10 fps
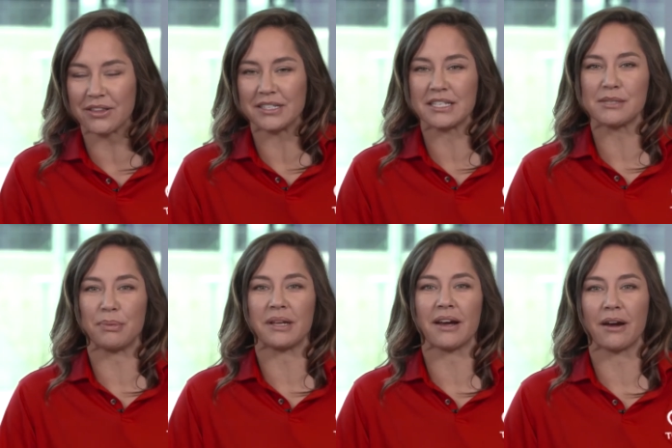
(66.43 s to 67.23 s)
the
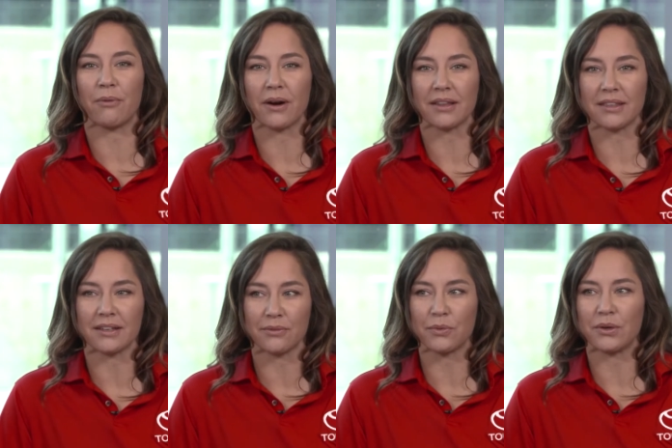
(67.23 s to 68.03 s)
disciplinary work
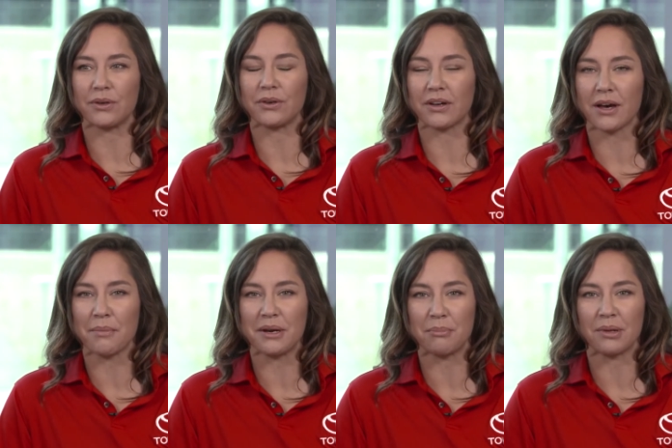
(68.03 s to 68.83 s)
that will come
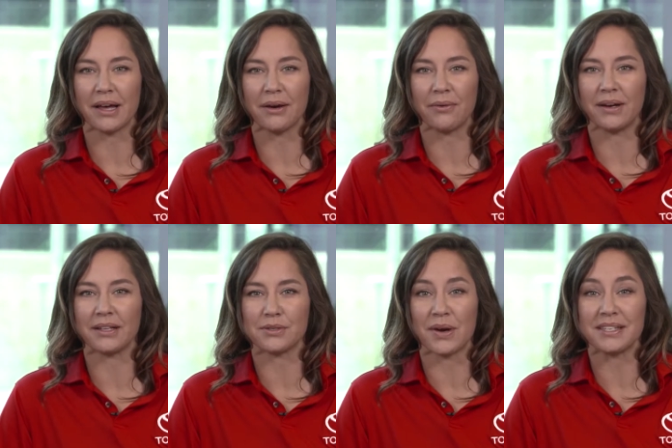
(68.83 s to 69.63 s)
into play when
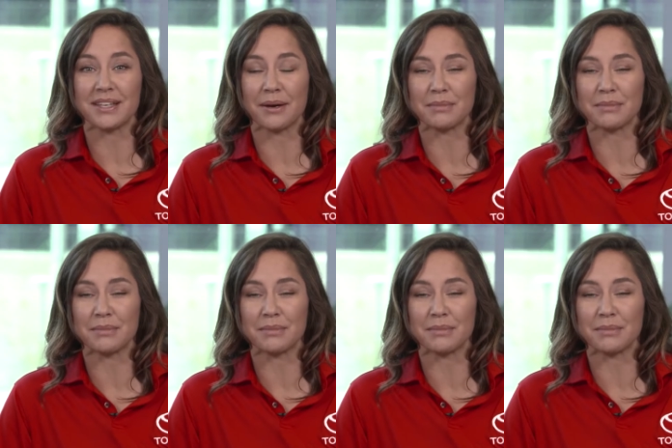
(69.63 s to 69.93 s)
it's race time.